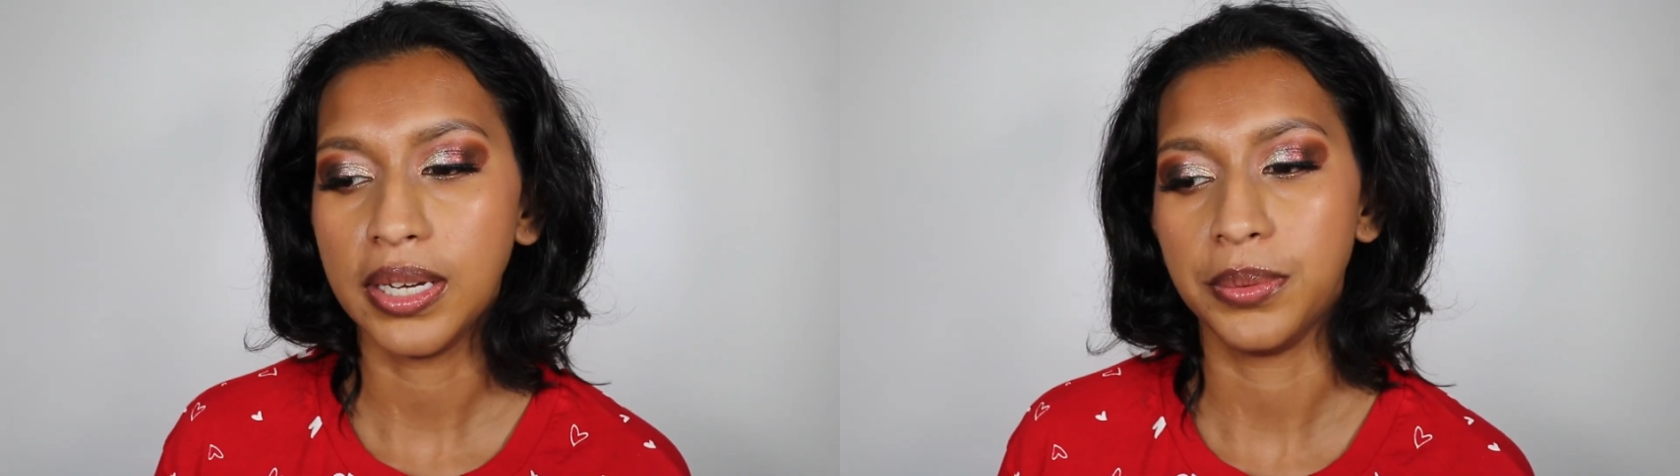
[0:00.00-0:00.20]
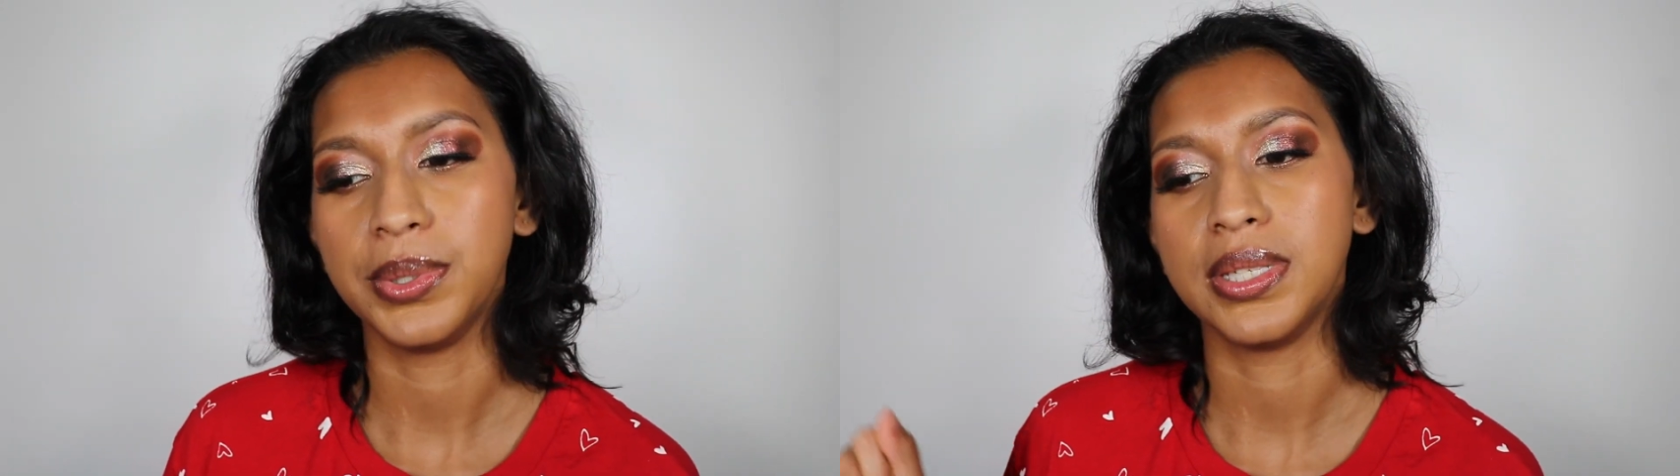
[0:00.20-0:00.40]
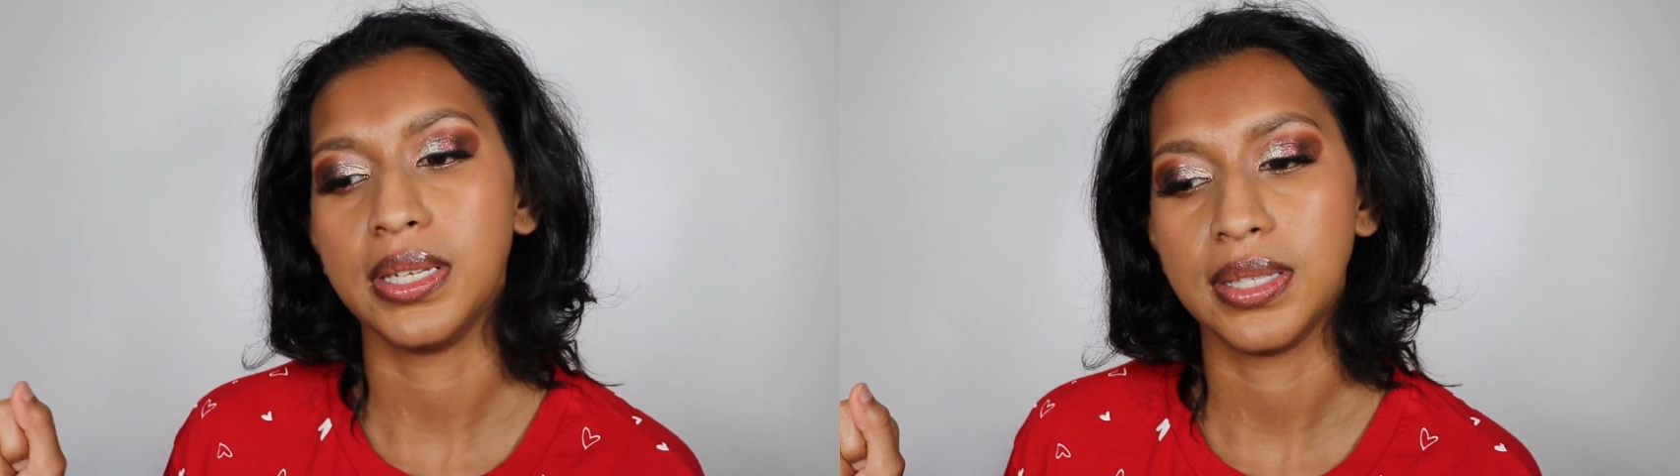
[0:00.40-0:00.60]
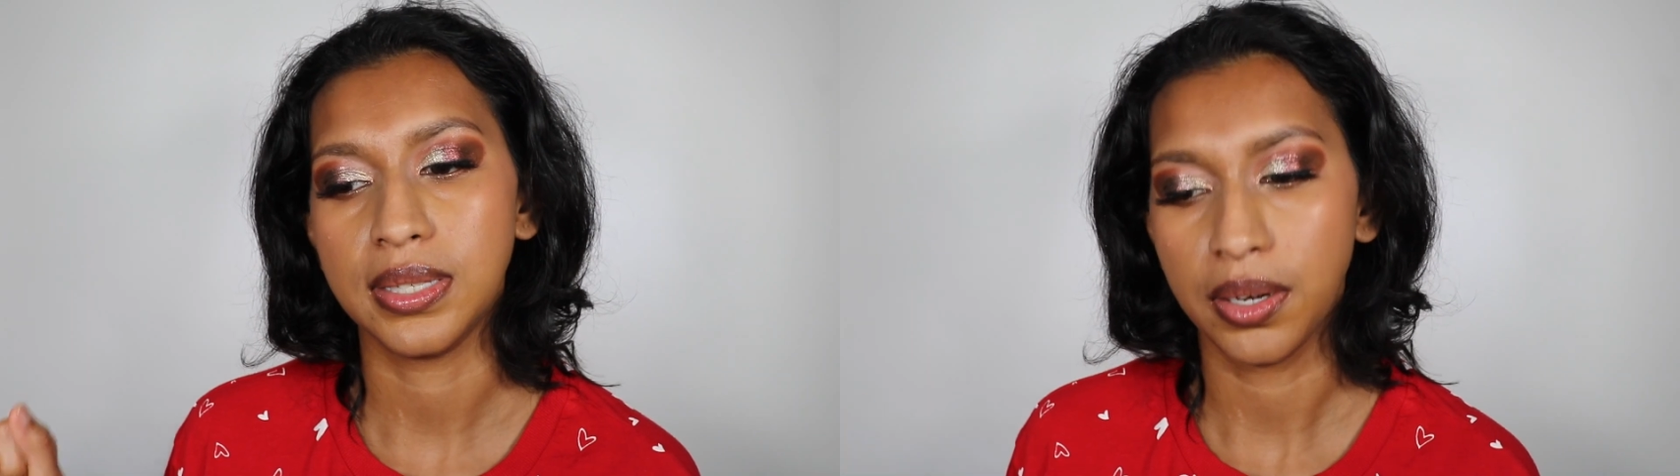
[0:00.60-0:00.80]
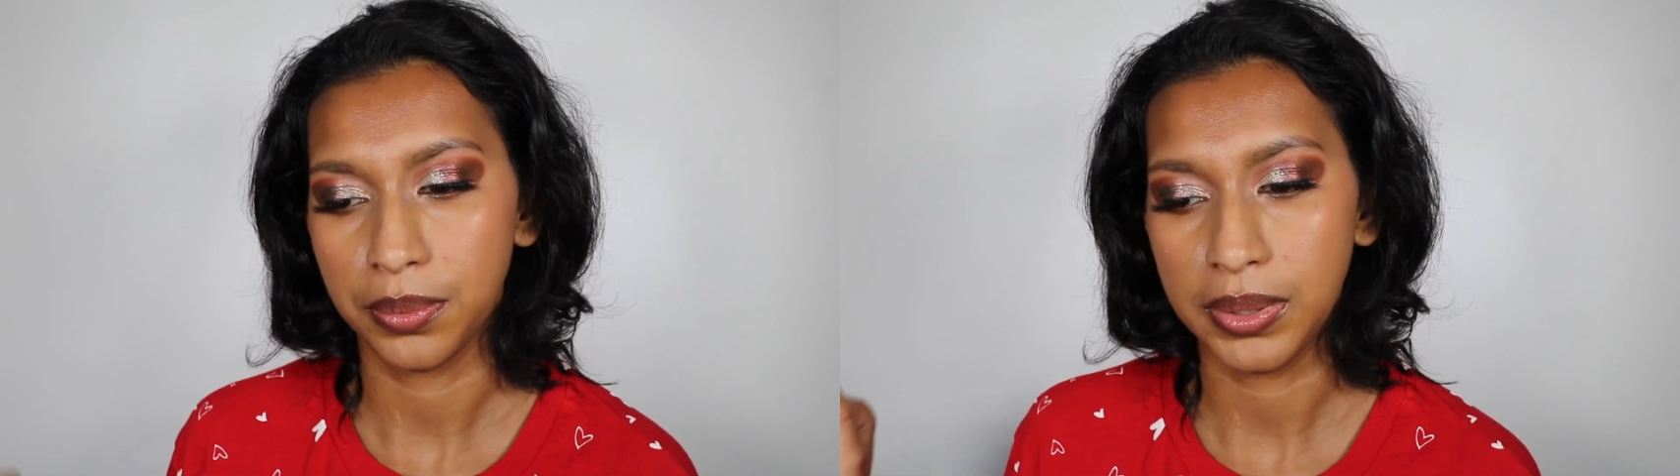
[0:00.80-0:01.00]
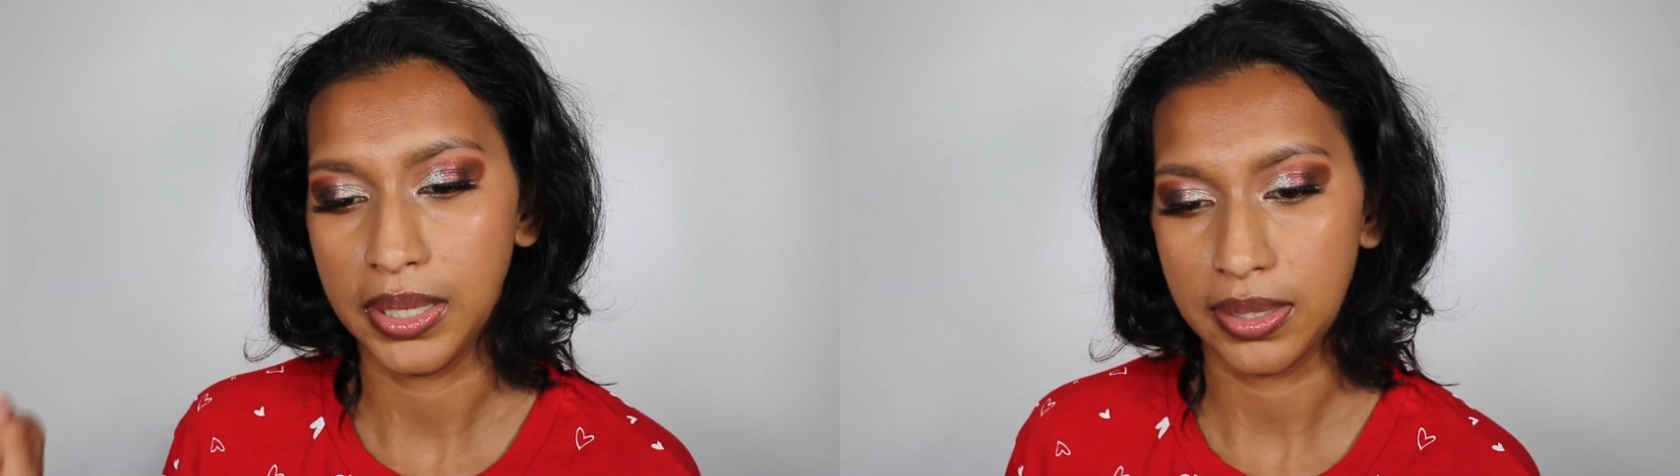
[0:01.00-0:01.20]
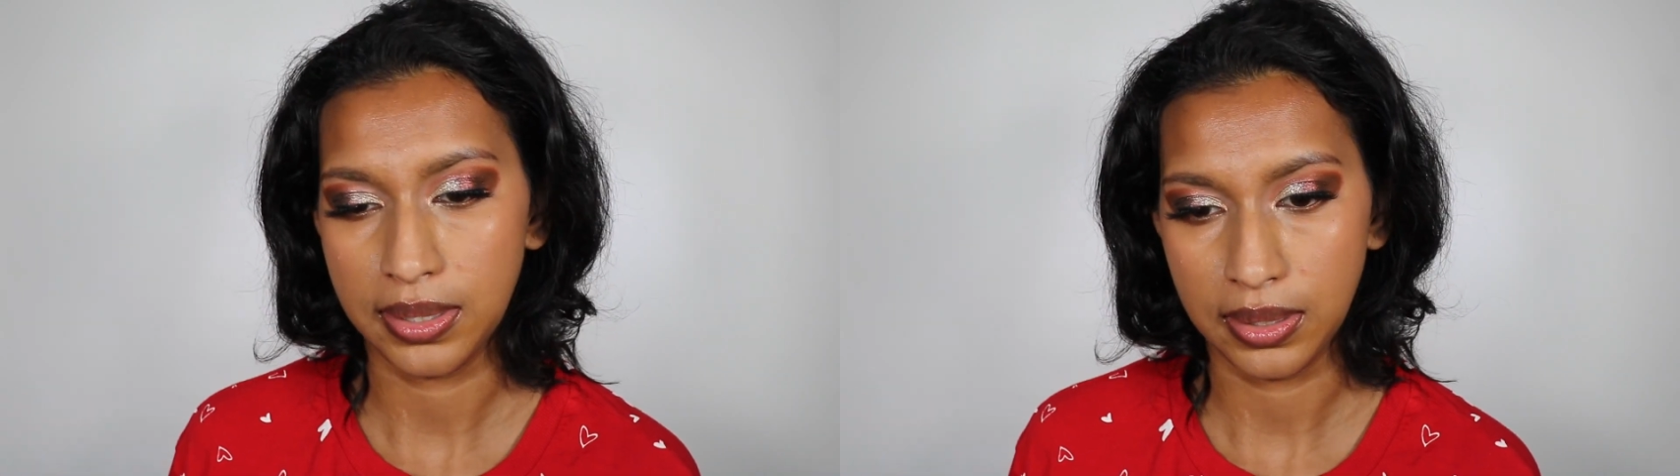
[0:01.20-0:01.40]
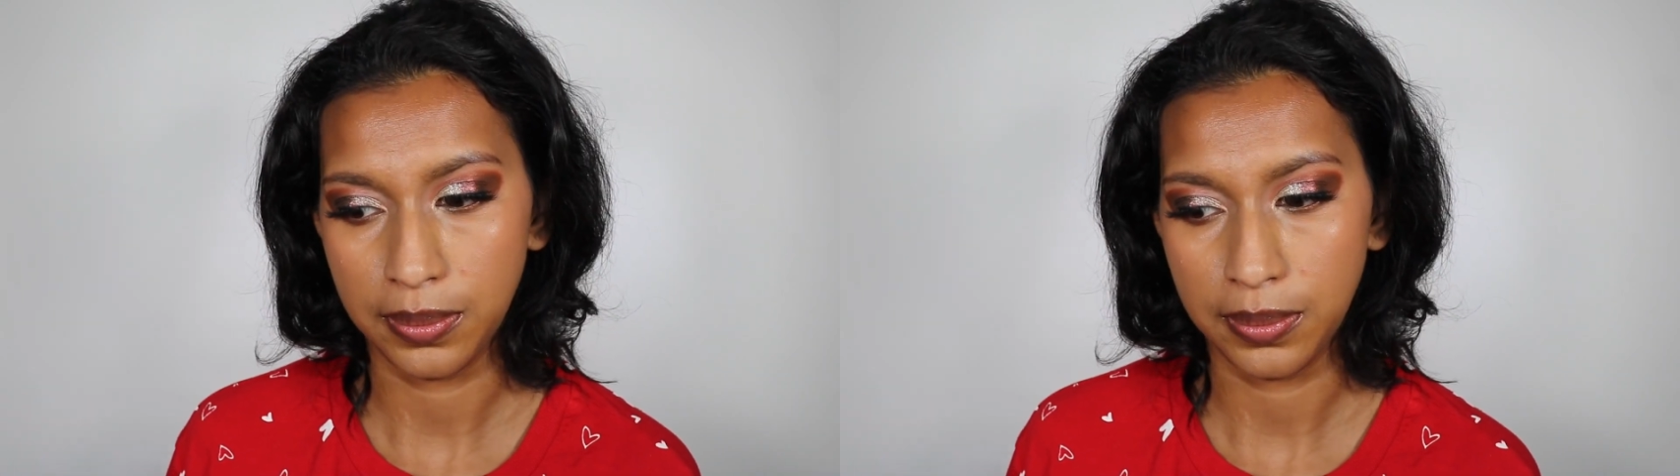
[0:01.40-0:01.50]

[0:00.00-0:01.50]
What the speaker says: I would say start with Yensa,